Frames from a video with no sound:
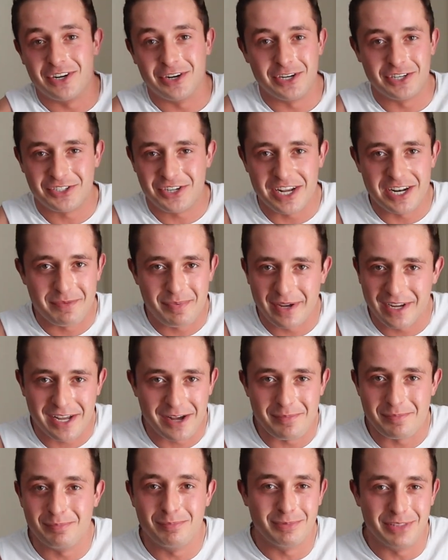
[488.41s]
or you're trying to pick
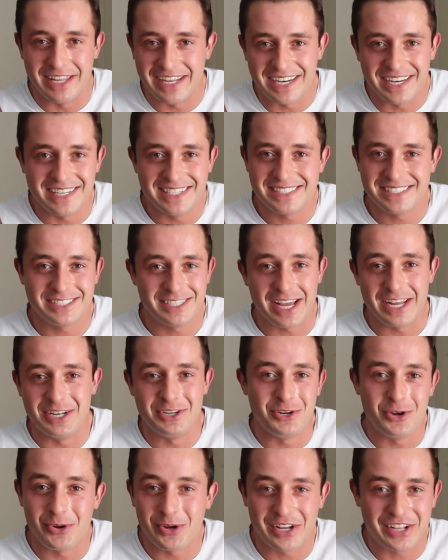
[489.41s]
up ladies at
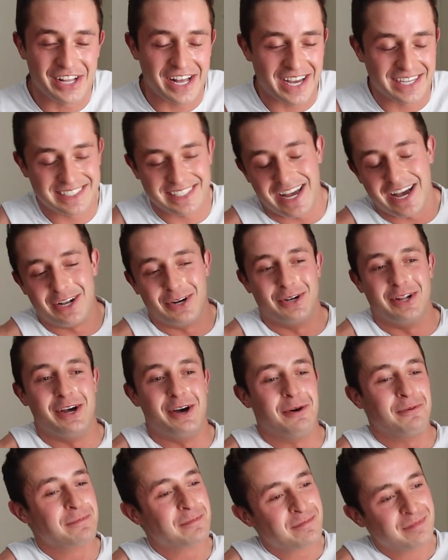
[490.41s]
a yoga class. I don't
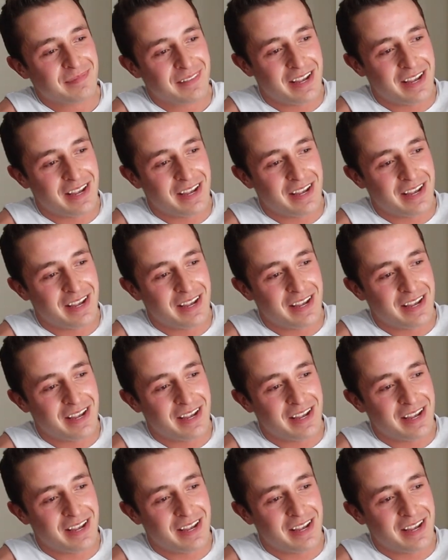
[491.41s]
know.